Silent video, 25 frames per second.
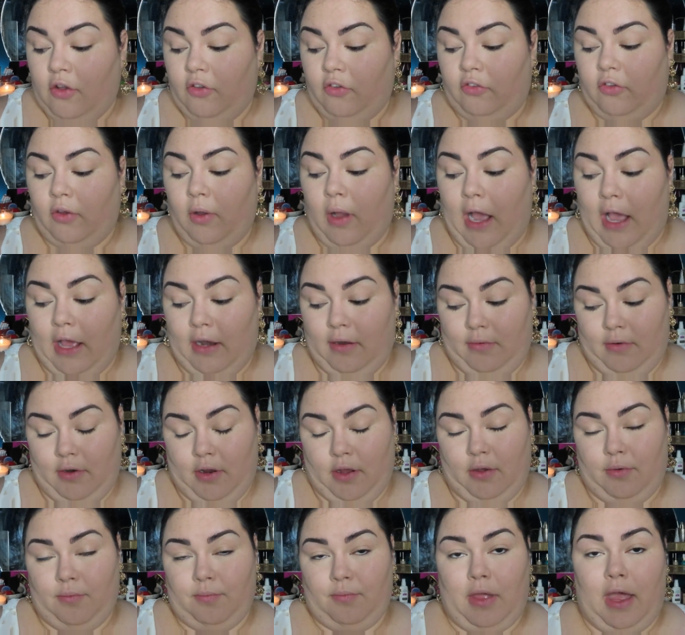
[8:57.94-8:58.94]
So I don't
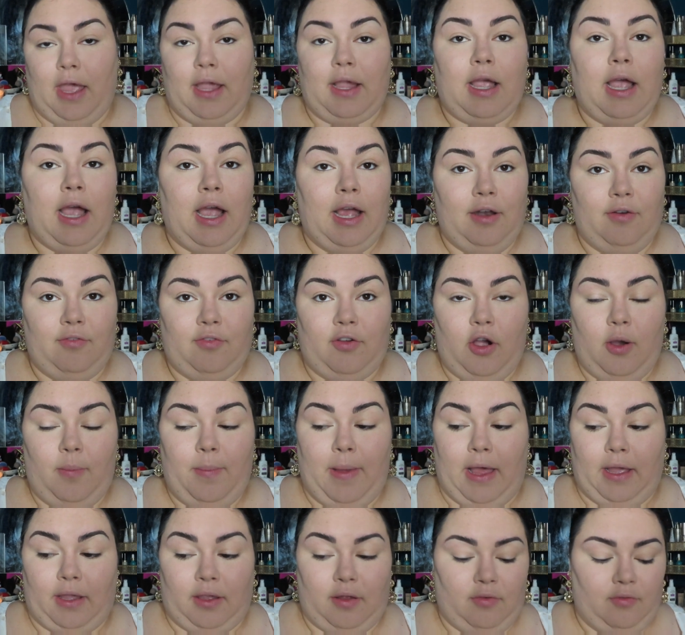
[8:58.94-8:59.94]
know. I kind of go
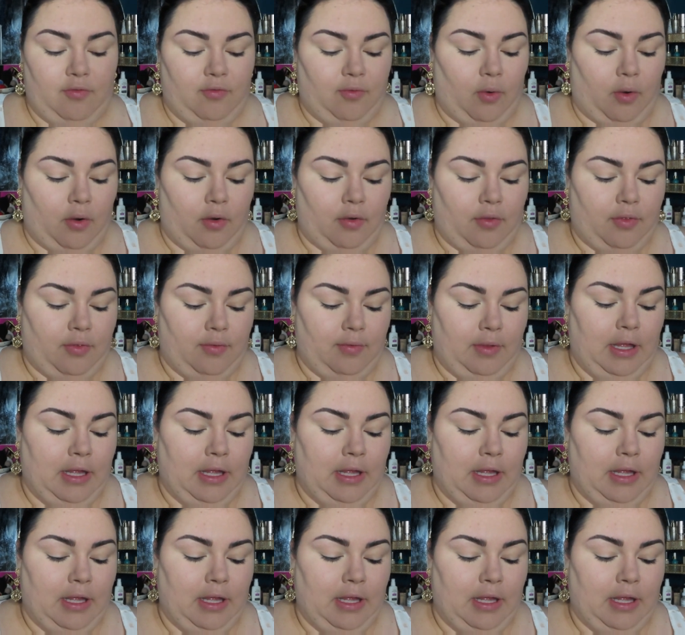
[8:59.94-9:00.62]
back and forth.